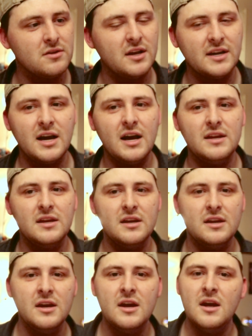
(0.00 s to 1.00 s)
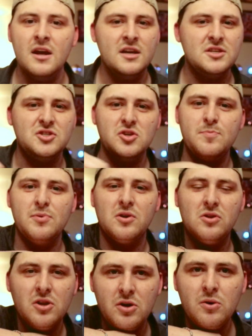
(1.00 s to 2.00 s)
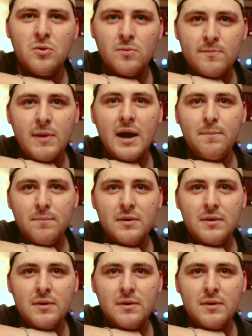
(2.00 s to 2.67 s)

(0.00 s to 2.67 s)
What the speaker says: like I did, super glue might